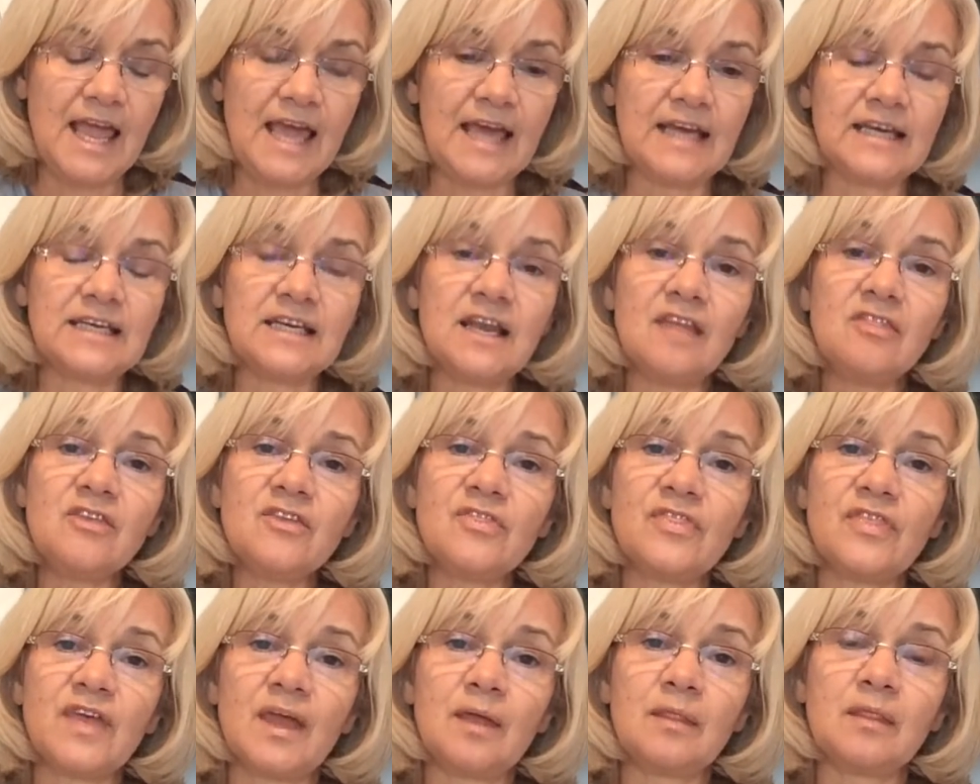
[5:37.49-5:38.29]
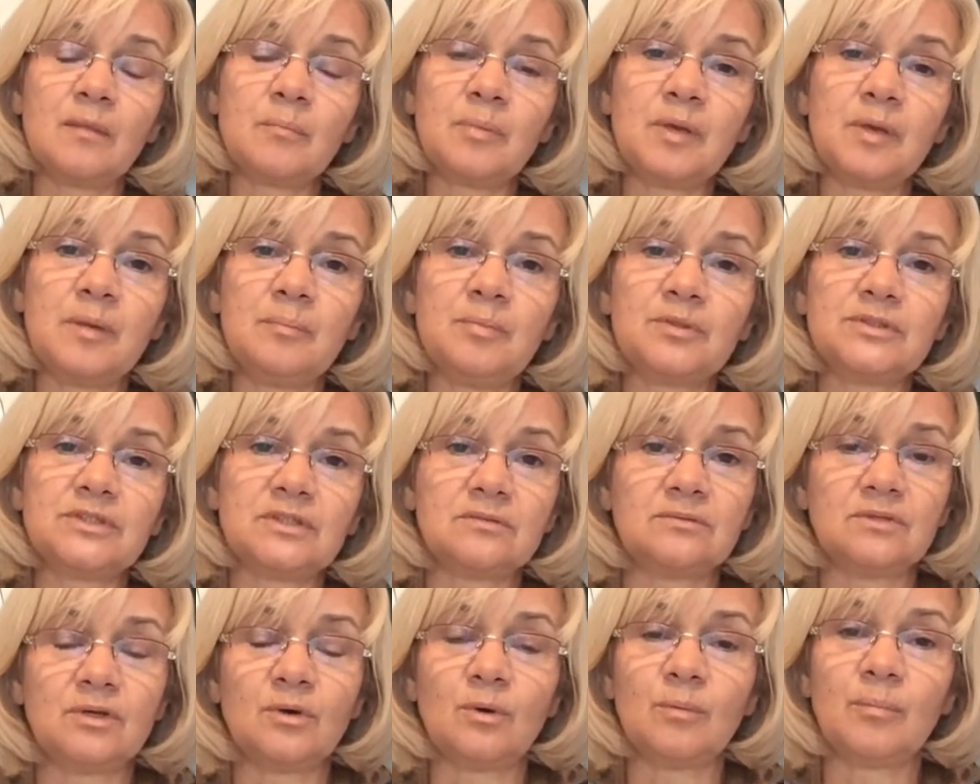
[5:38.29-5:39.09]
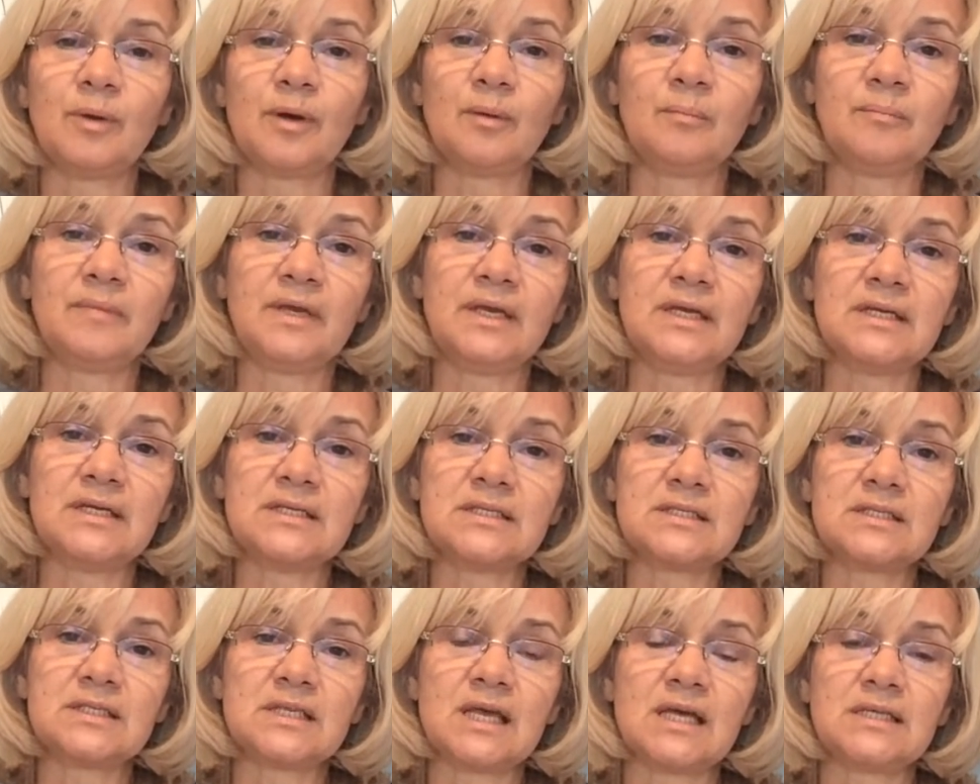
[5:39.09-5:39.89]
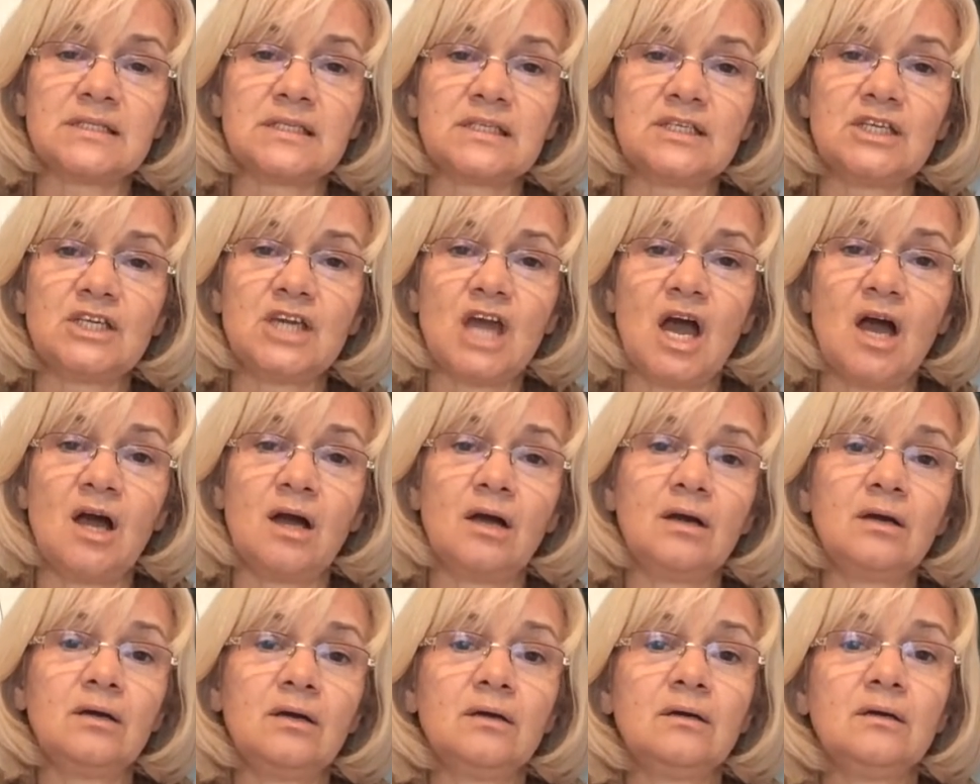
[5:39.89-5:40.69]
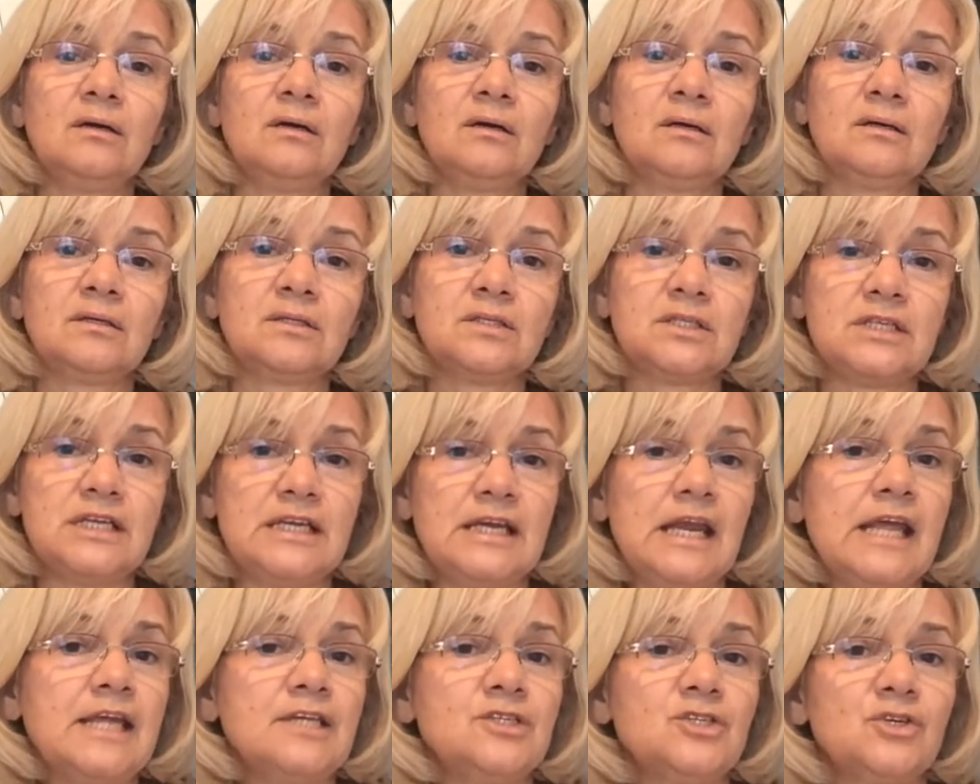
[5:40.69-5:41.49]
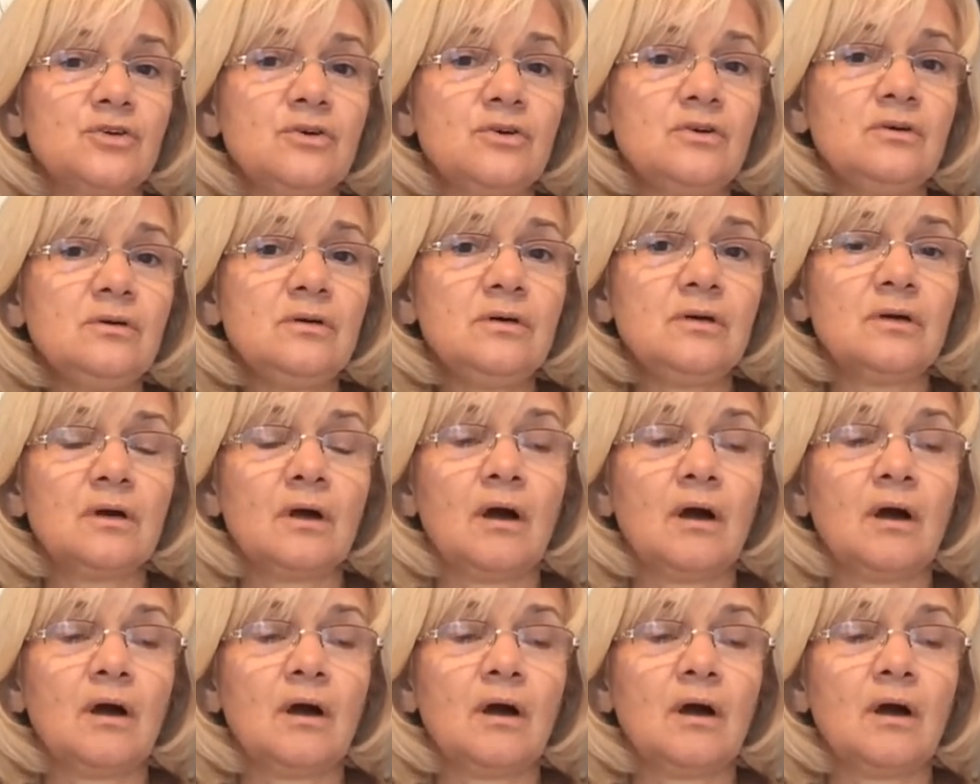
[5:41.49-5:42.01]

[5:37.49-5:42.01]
And another thing that people don't know about me is as a young teenager,